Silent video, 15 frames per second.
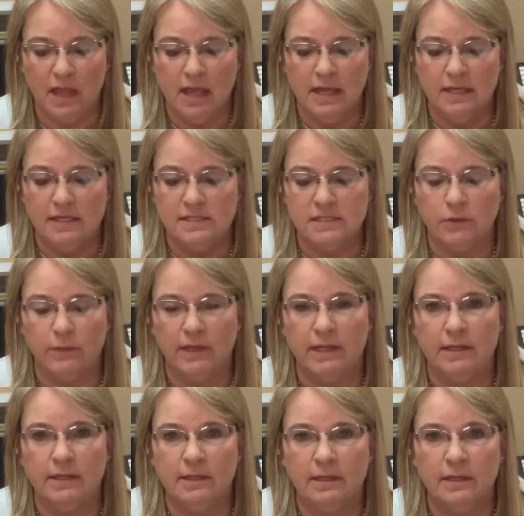So
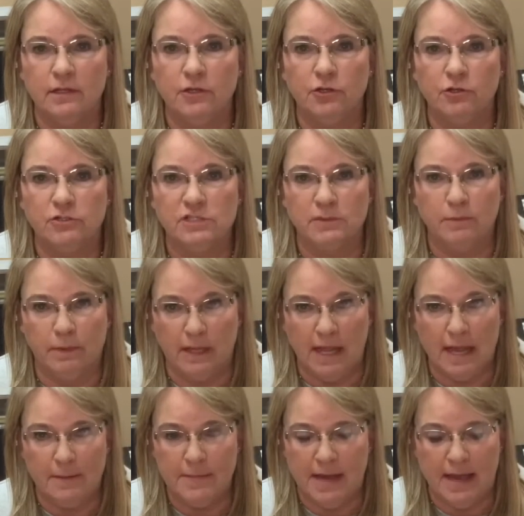in your
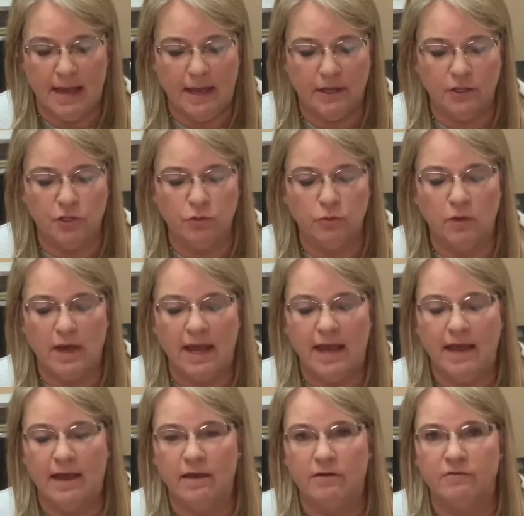supply bag, you will
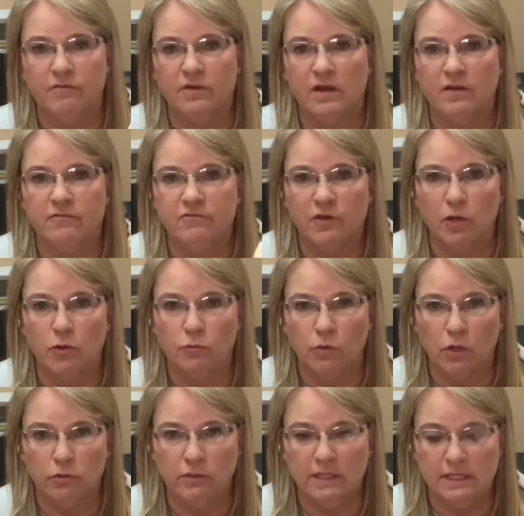have foam
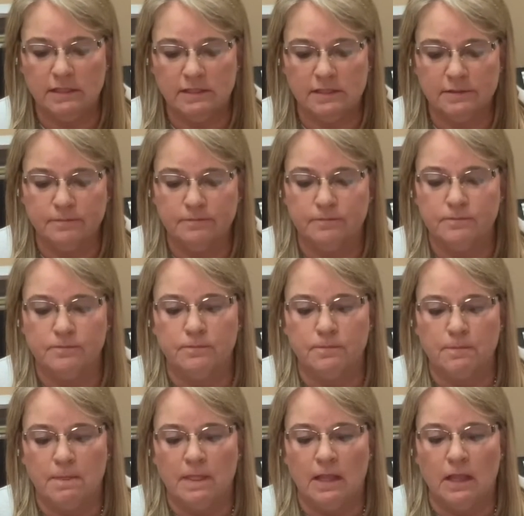rollies,
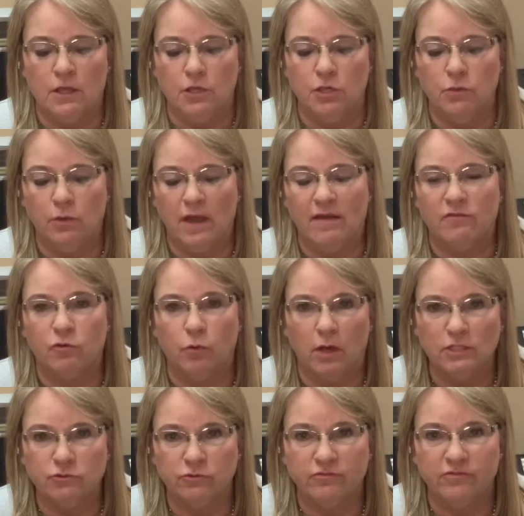you will have
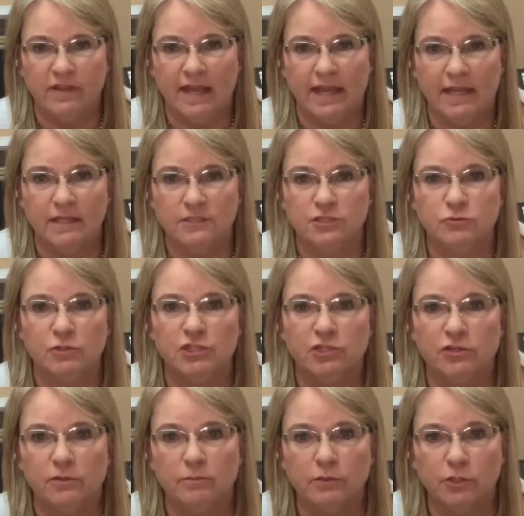quadriflange, which are
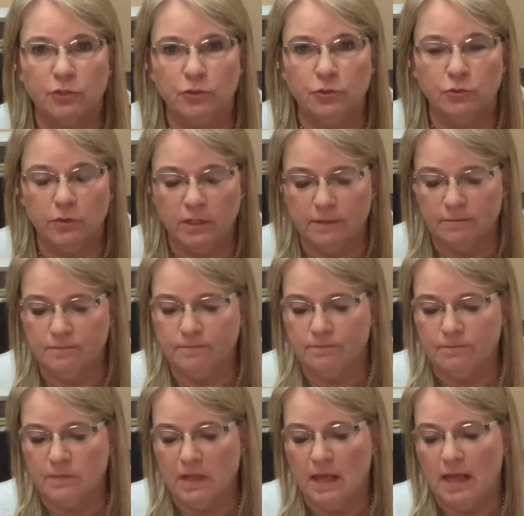the blue,
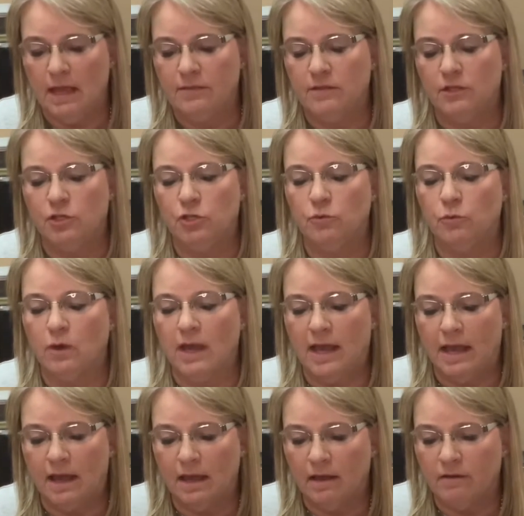and then you will
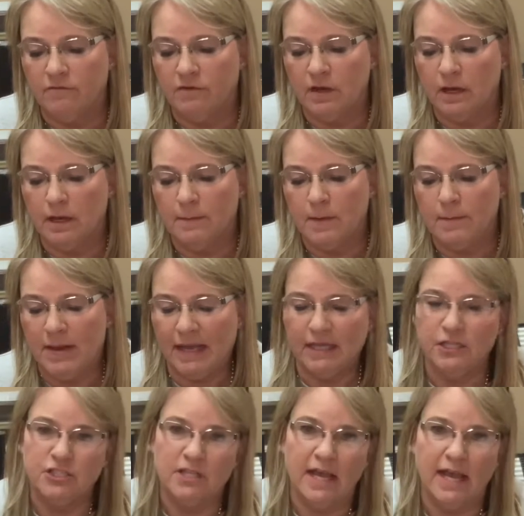have a
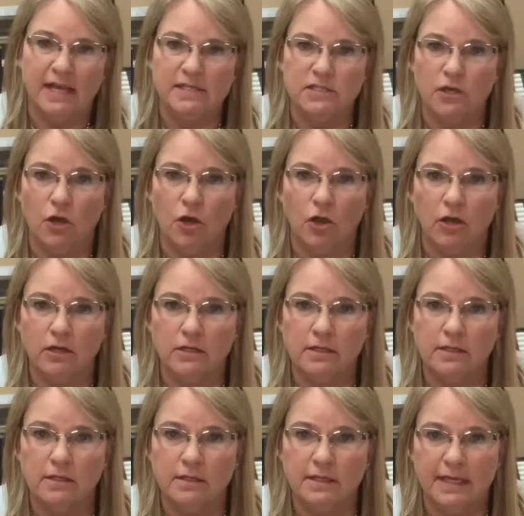package that has a hard
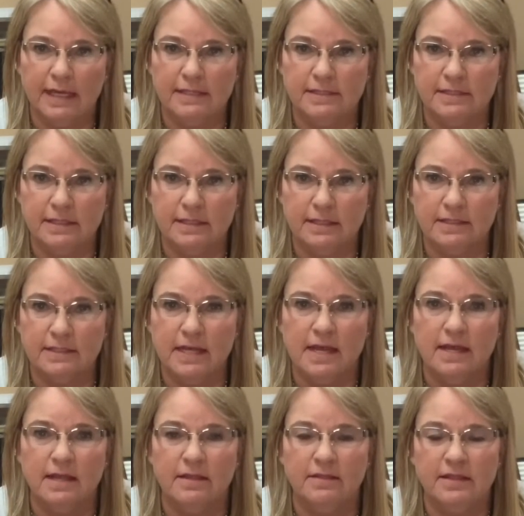case in it.
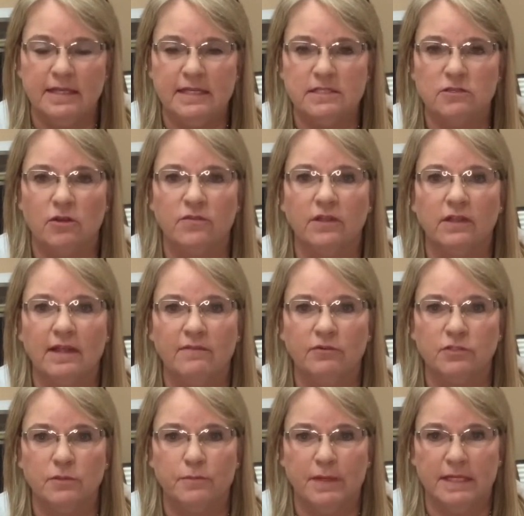These are the level
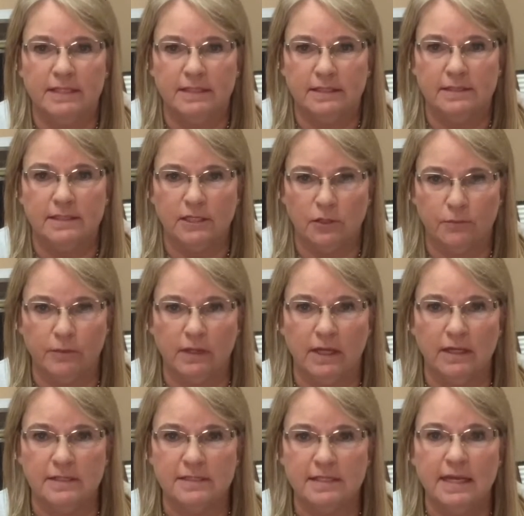dependent
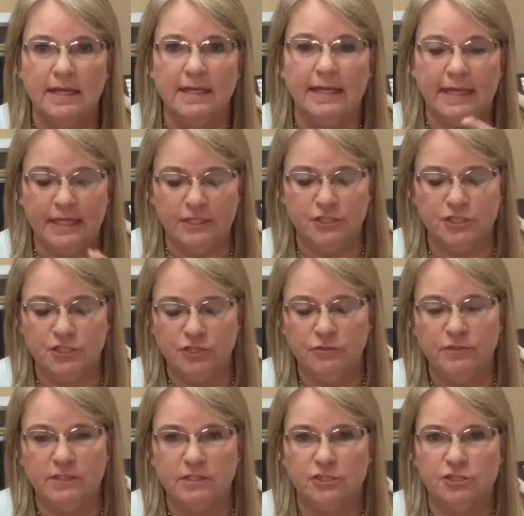earplugs. Each
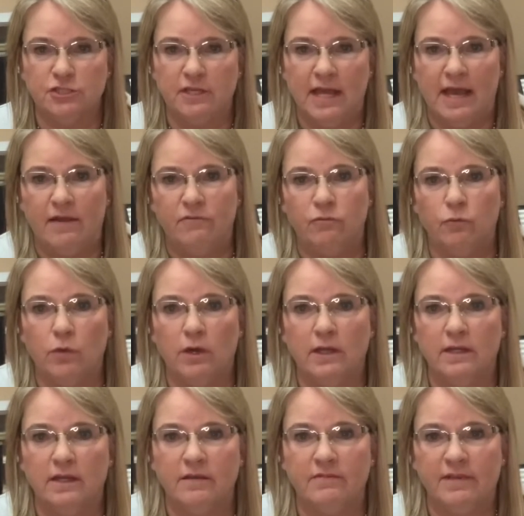student should have
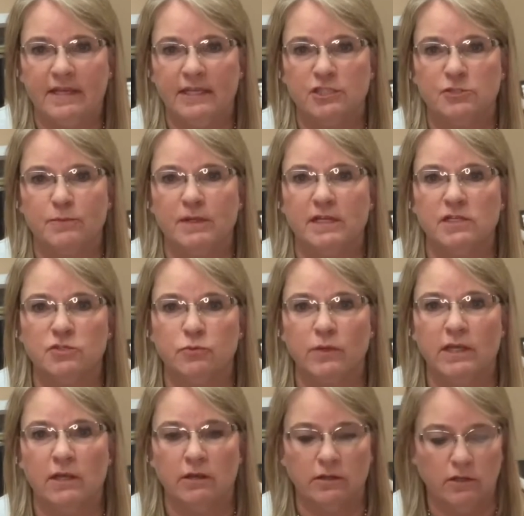one of each because
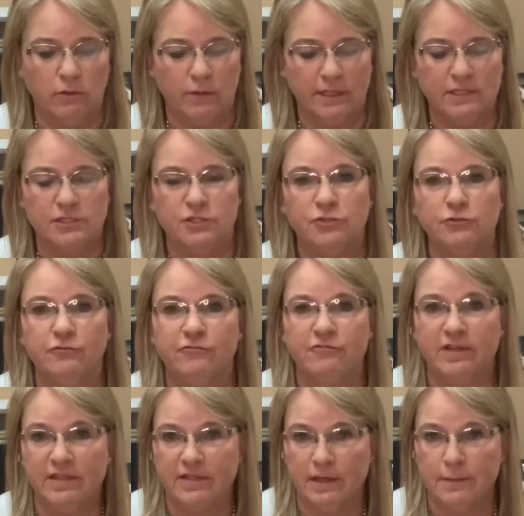we are going to
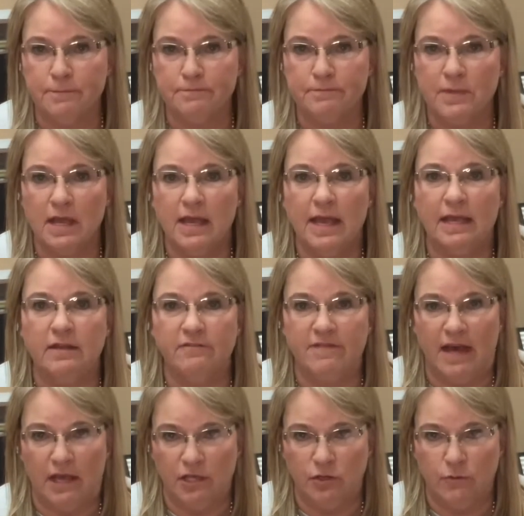fit them and
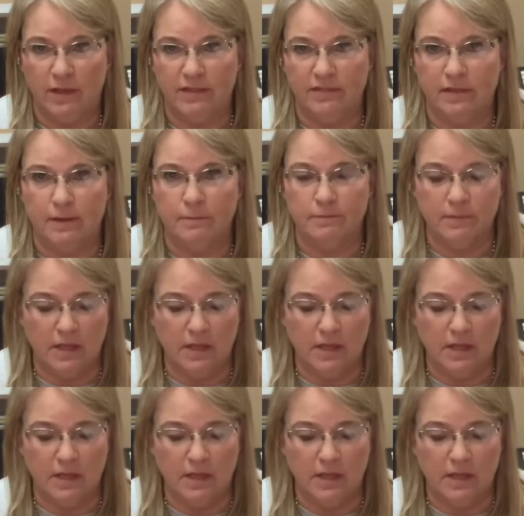evaluate them.